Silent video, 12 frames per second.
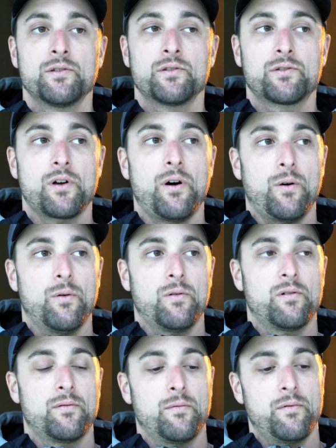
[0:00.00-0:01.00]
So,
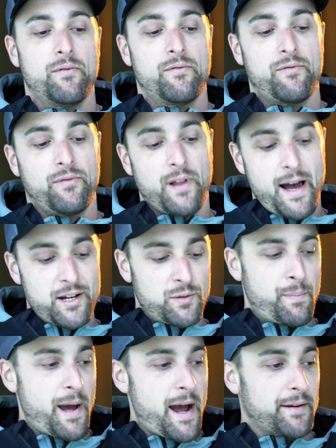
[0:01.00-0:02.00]
flash
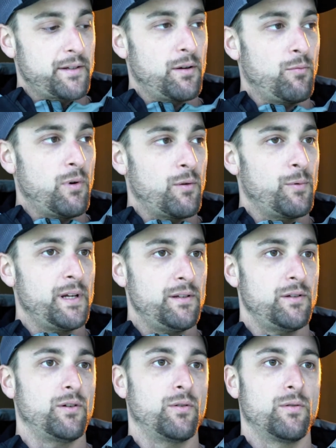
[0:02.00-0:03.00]
back to what we
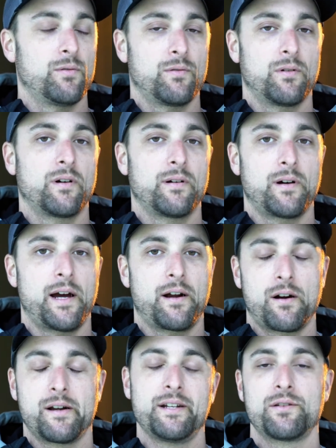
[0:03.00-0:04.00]
do. I
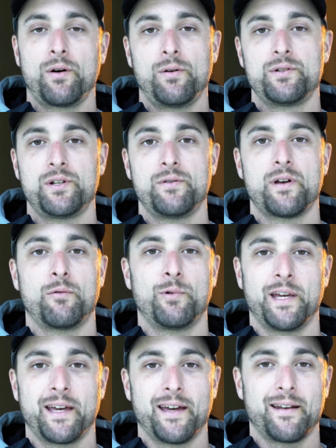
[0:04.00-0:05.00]
already told you that
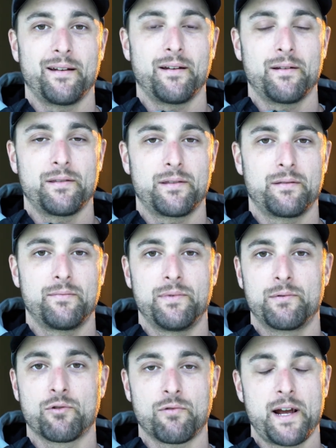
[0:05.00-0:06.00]
we get
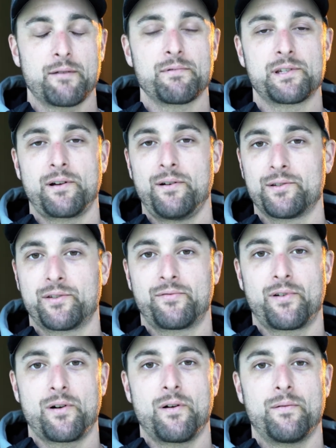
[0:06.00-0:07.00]
great results
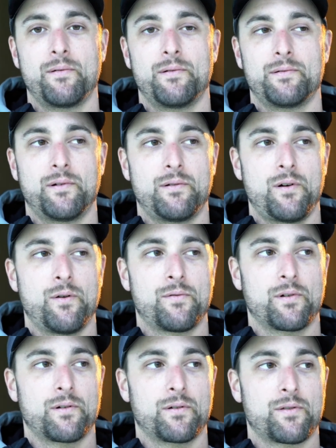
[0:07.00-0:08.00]
for
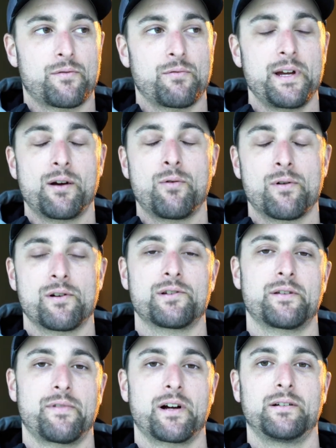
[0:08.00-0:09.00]
over
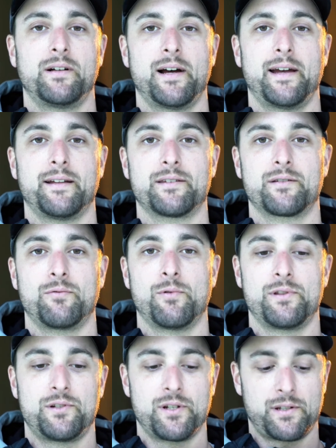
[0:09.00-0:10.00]
3/4 of our clients
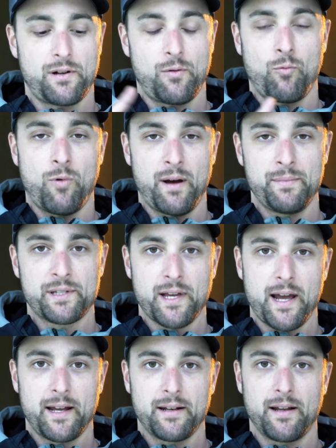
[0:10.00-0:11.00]
with just a
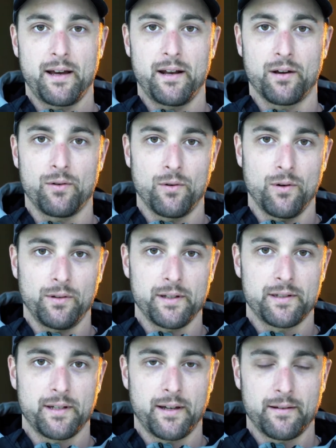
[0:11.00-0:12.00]
website and a Google
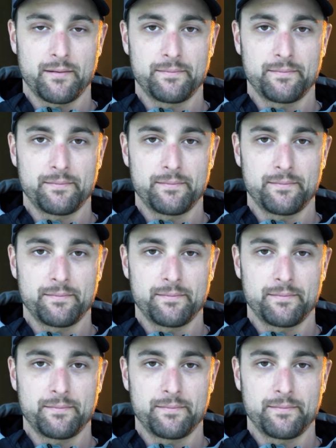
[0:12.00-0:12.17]
listing.